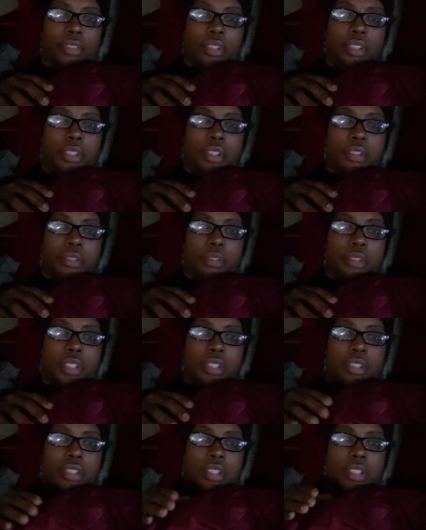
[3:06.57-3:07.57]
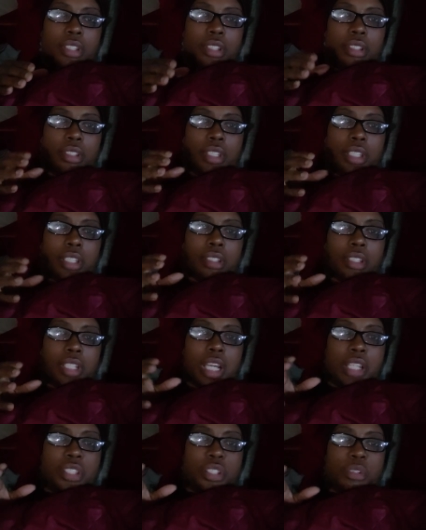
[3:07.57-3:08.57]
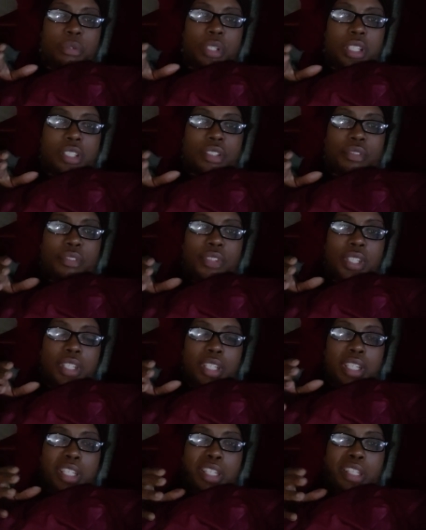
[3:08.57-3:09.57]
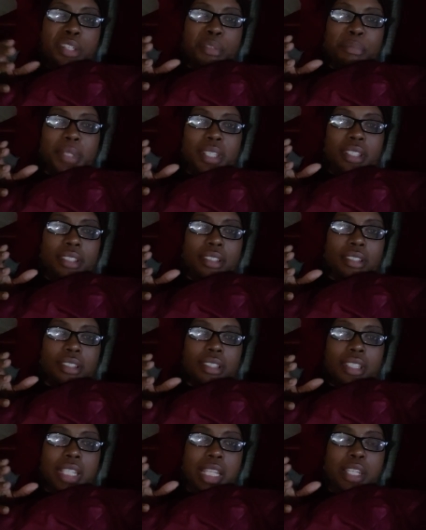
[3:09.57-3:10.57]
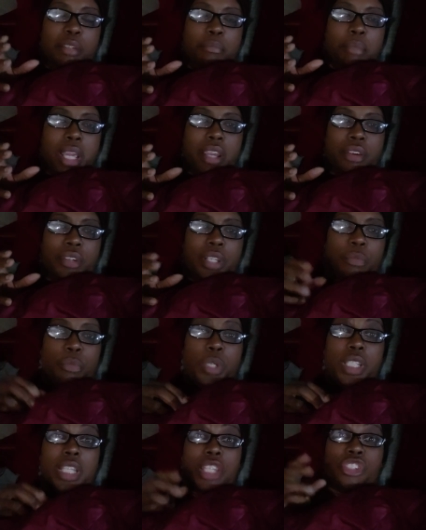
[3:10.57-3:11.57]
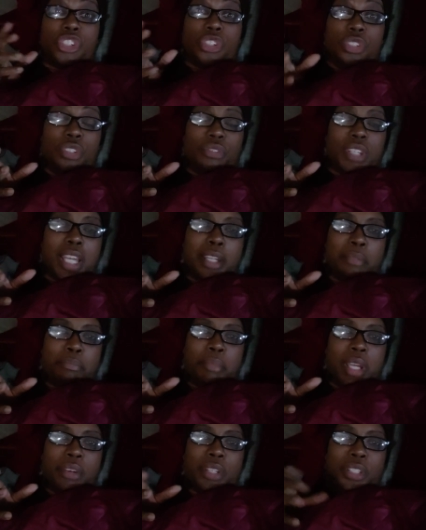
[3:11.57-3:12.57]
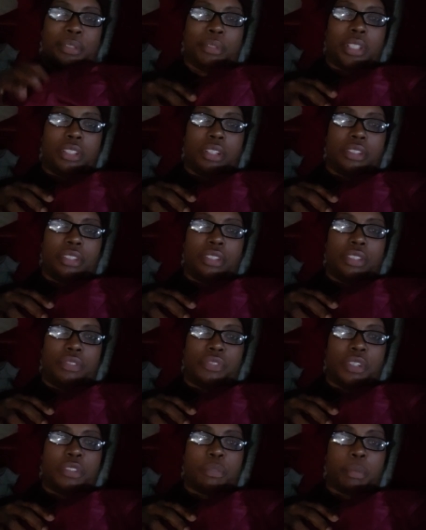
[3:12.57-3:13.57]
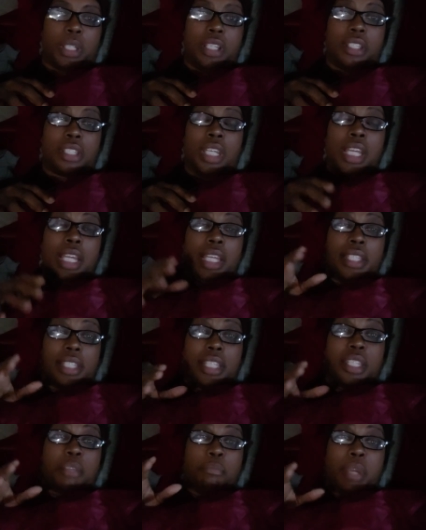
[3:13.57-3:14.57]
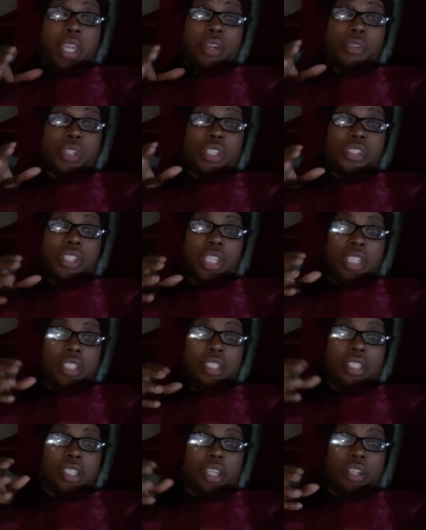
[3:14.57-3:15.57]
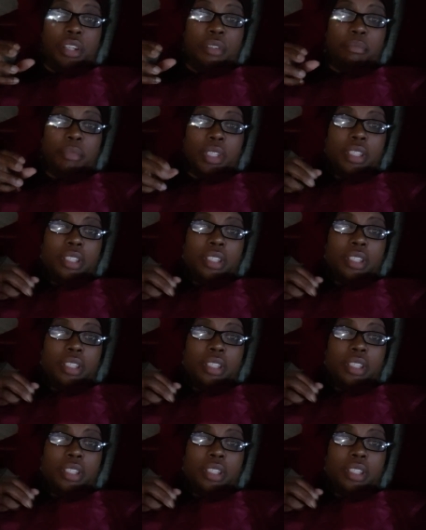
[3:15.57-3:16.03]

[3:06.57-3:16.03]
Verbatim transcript: you know, the, the consequence of them getting married when they shouldn't have gotten married to each other in the first place is that the marriage ends up